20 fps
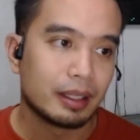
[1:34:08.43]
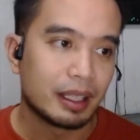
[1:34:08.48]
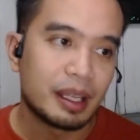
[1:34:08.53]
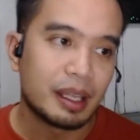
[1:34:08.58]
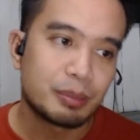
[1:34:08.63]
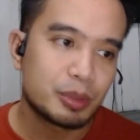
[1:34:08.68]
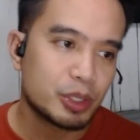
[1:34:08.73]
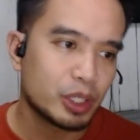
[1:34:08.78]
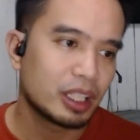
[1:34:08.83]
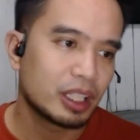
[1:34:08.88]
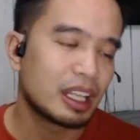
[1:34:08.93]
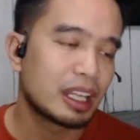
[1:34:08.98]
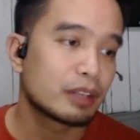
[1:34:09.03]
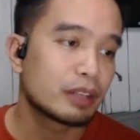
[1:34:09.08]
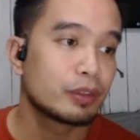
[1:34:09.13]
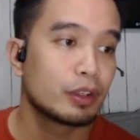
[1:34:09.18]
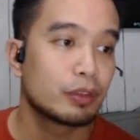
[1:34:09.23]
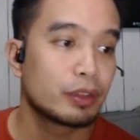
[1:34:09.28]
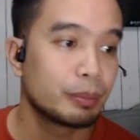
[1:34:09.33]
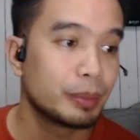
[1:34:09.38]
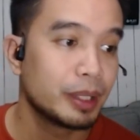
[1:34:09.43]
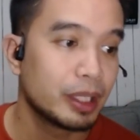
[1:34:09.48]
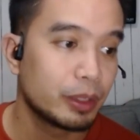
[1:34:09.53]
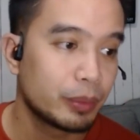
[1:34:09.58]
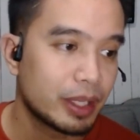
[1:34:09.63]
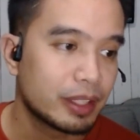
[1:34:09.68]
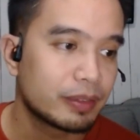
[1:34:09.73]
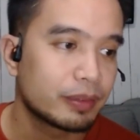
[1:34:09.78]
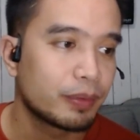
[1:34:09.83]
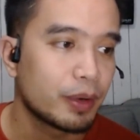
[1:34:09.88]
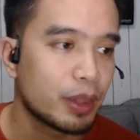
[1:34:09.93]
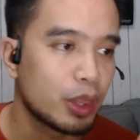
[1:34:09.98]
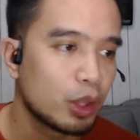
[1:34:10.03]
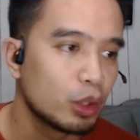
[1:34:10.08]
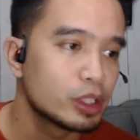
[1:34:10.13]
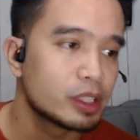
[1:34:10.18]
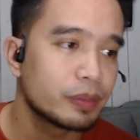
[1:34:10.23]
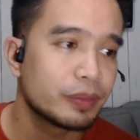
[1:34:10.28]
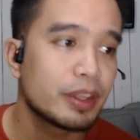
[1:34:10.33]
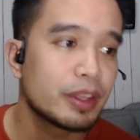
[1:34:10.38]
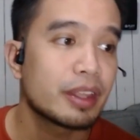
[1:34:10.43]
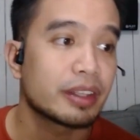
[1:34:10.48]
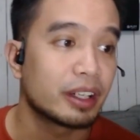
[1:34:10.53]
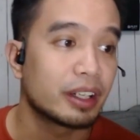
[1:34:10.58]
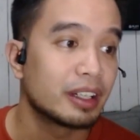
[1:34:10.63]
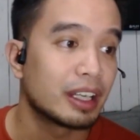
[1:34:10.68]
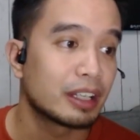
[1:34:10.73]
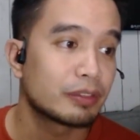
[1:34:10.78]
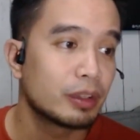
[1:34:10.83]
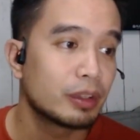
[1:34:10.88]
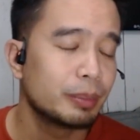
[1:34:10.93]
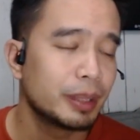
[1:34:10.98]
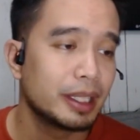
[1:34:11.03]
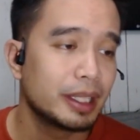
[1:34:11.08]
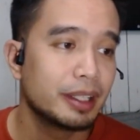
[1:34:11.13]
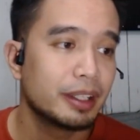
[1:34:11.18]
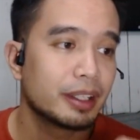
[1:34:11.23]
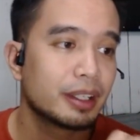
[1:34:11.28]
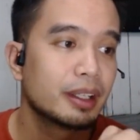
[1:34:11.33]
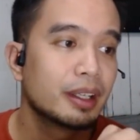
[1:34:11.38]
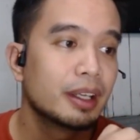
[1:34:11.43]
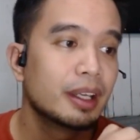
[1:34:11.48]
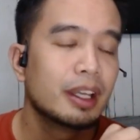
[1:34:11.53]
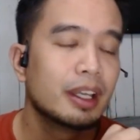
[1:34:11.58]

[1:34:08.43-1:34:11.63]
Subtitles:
I'm sure a lot of you are familiar with this. For those of you that are not familiar